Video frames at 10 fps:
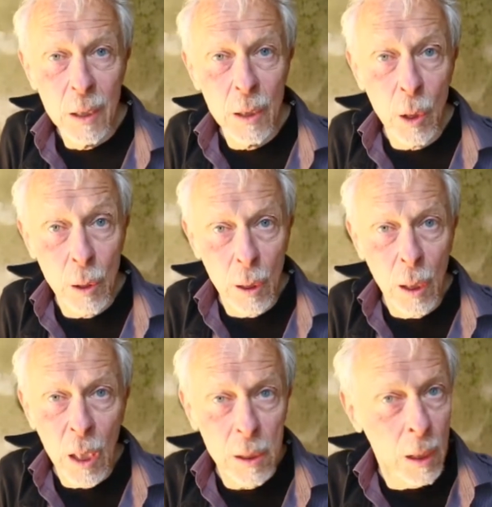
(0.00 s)

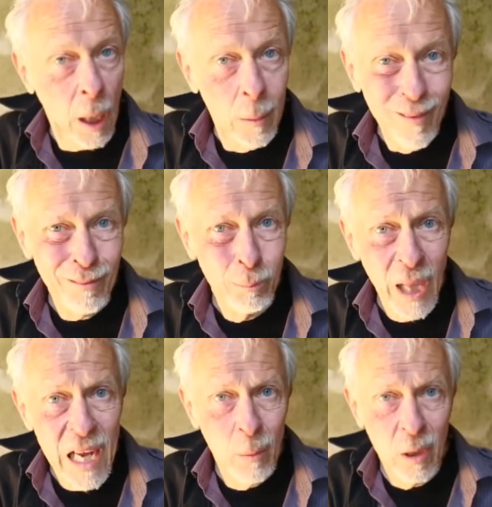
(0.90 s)
Not that I'm
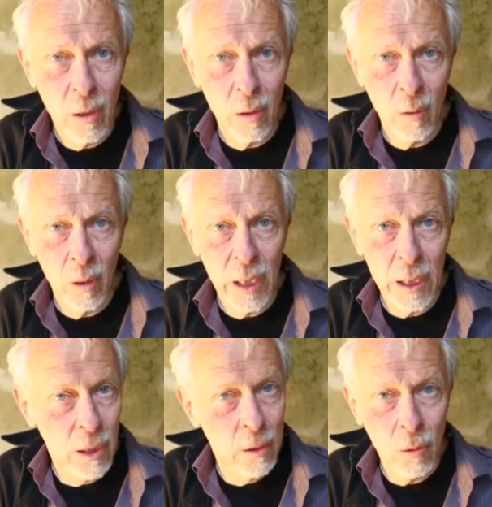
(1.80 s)
blaming her or
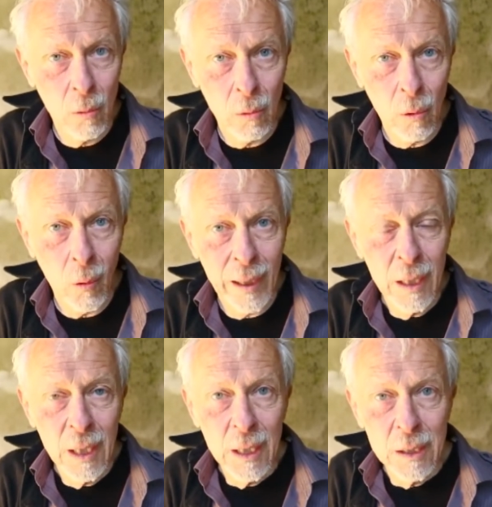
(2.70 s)
anything. No. I
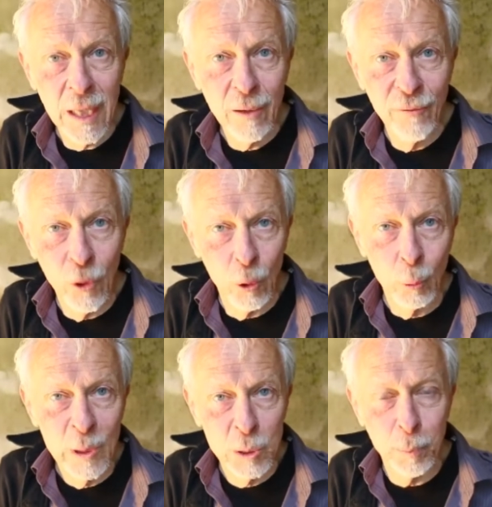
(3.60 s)
take
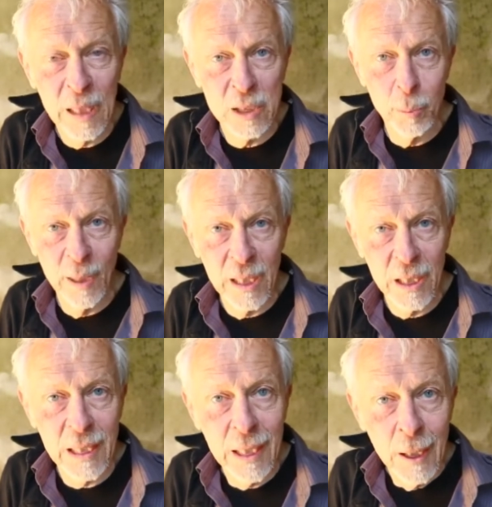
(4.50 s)
full
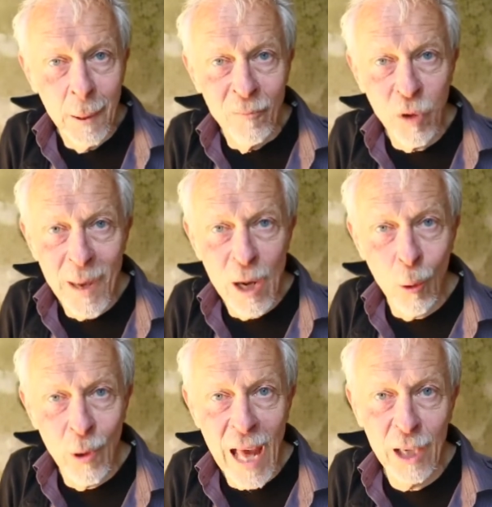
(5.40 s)
responsibility for my
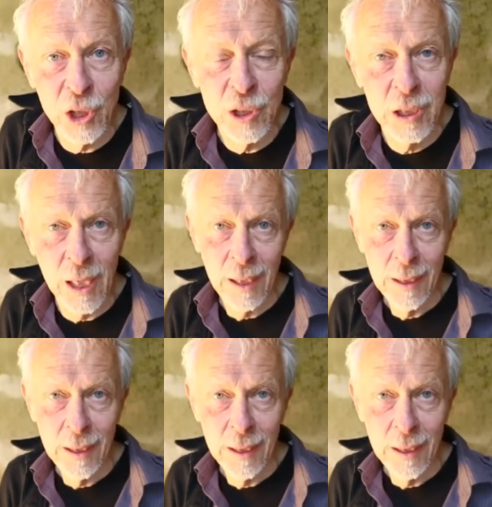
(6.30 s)
own actions.